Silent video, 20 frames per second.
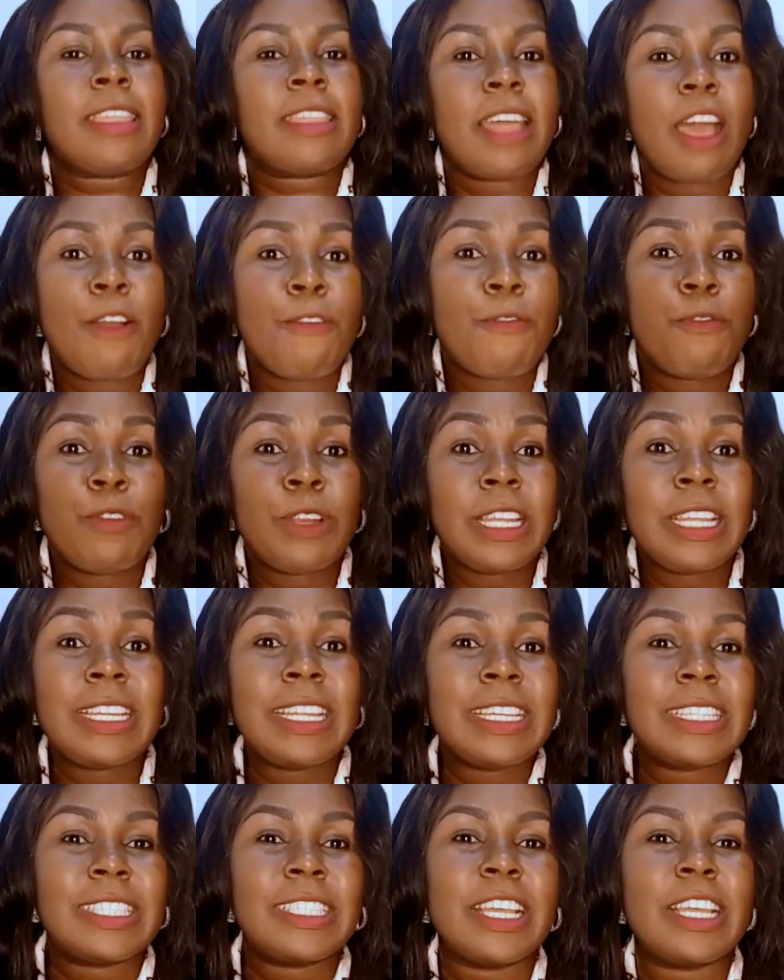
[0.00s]
Thankfully
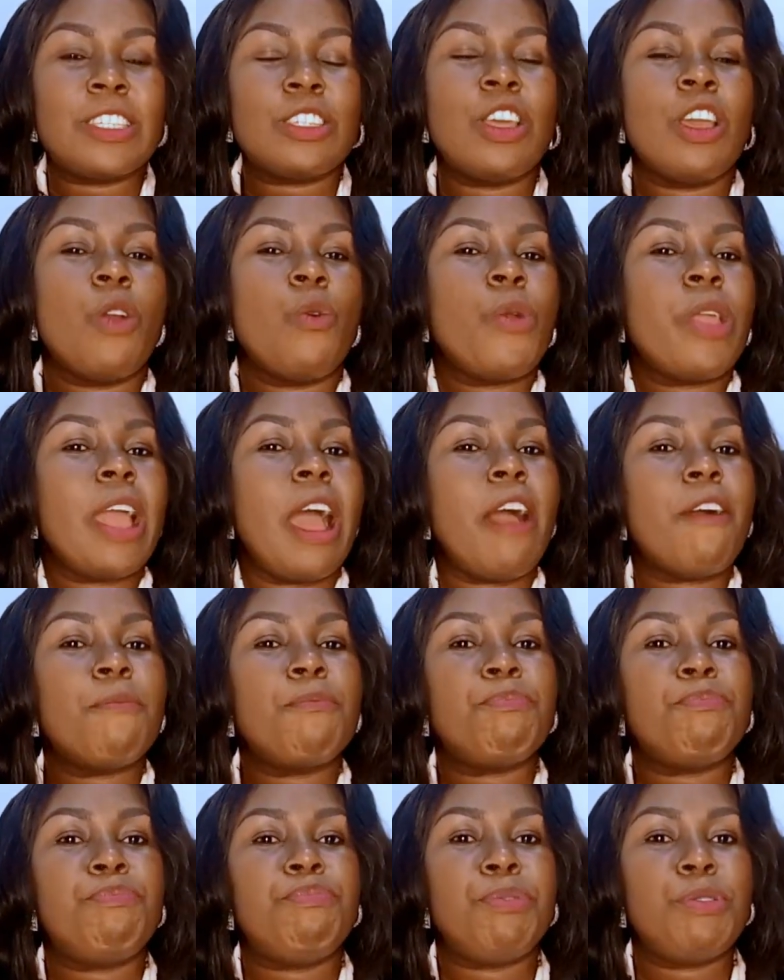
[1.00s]
these days, we
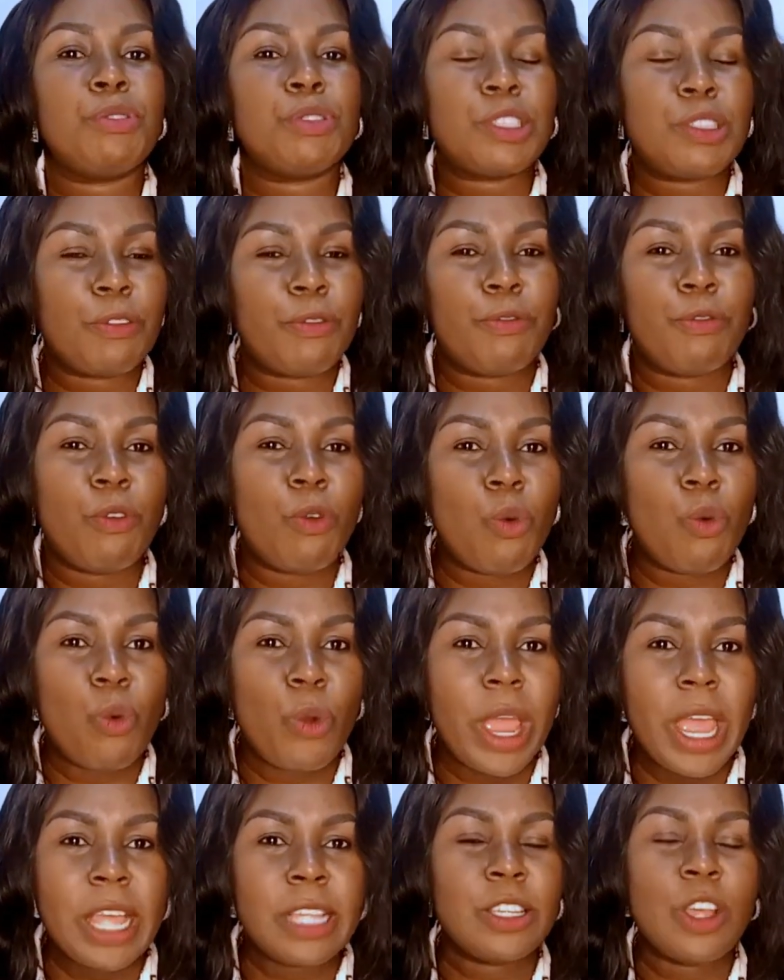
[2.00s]
have beautiful
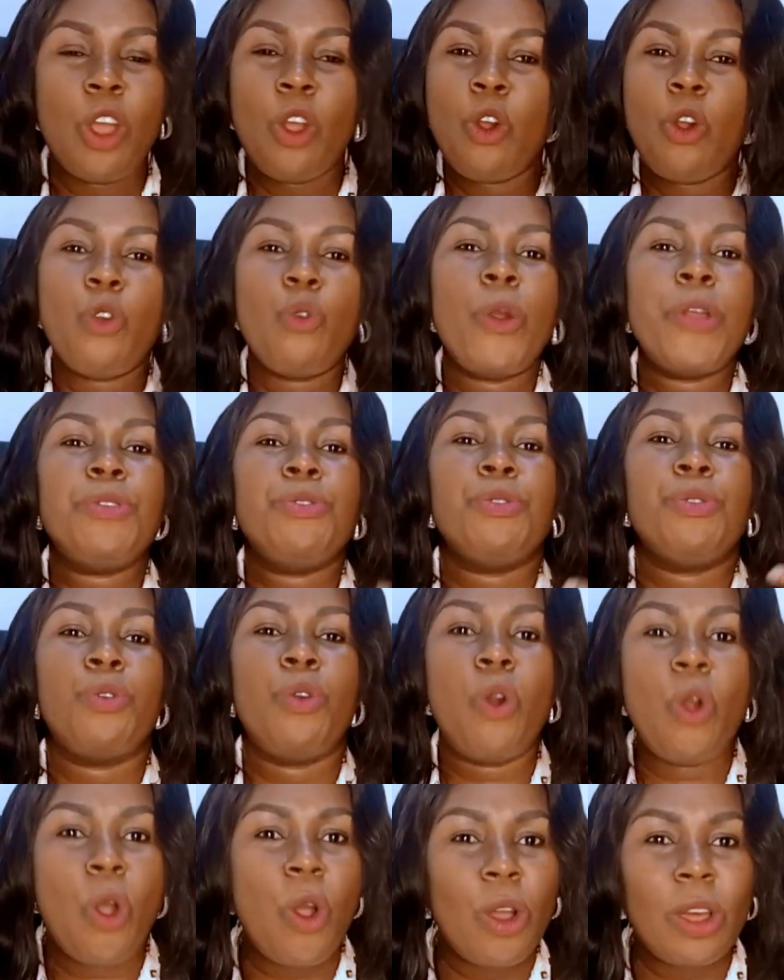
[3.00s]
ways when you
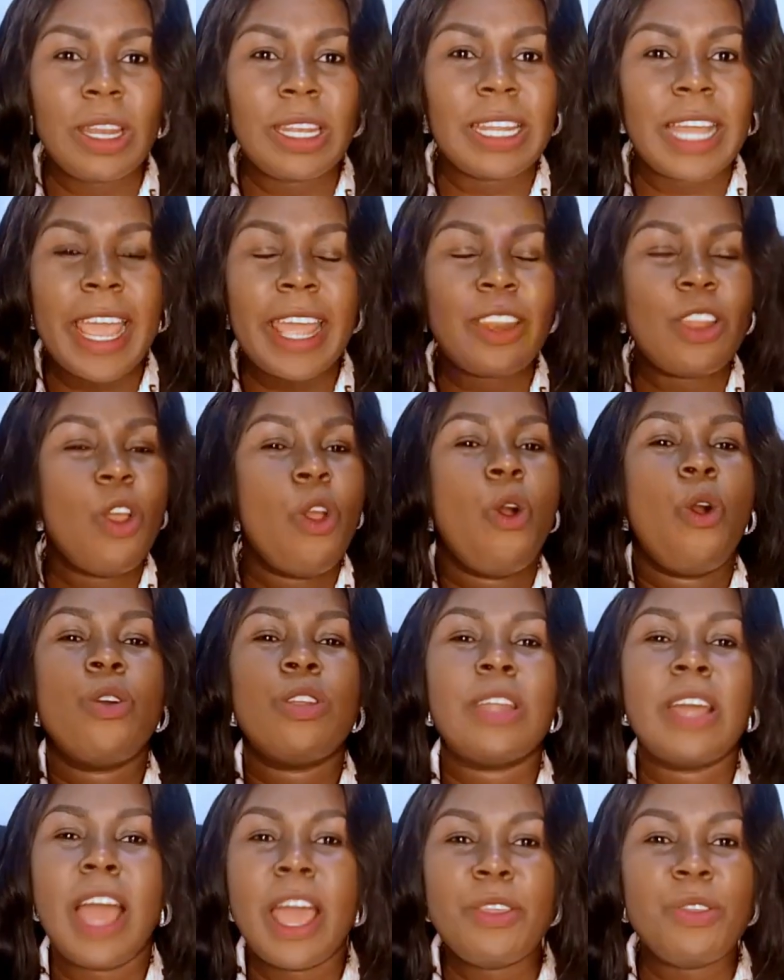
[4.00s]
go online
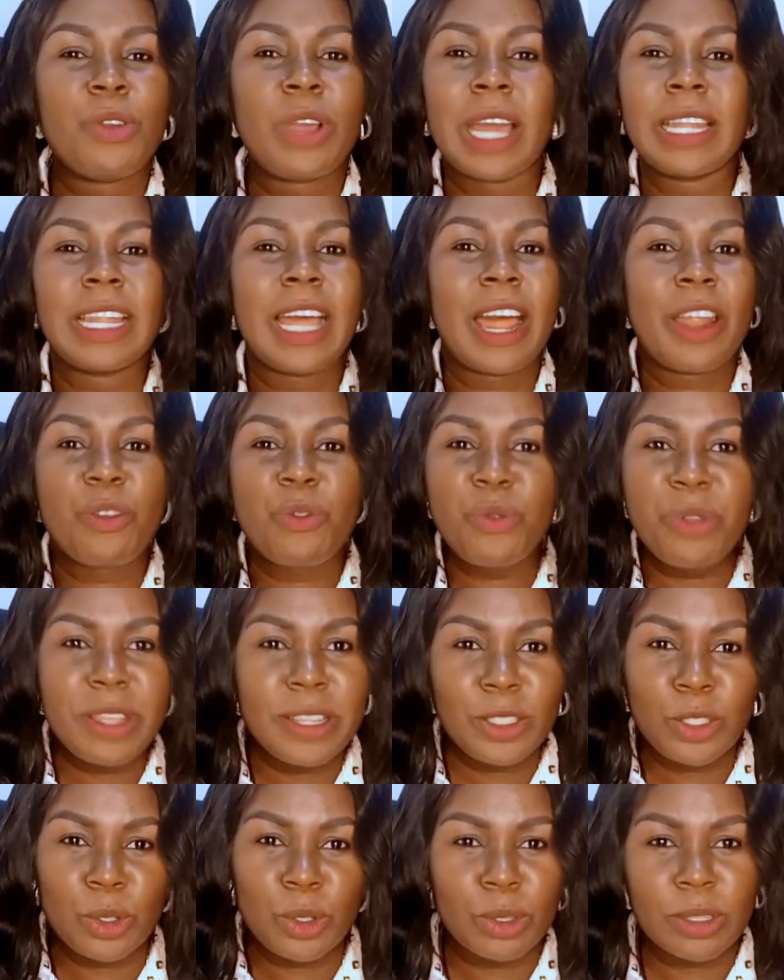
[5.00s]
on how you can
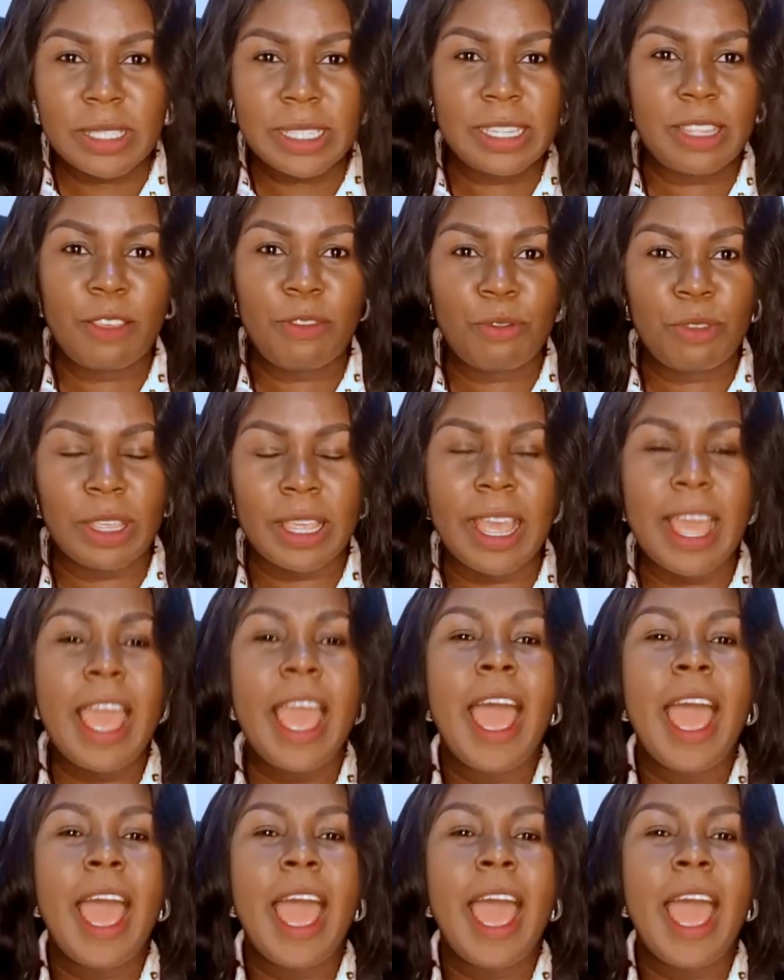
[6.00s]
arrange your CV.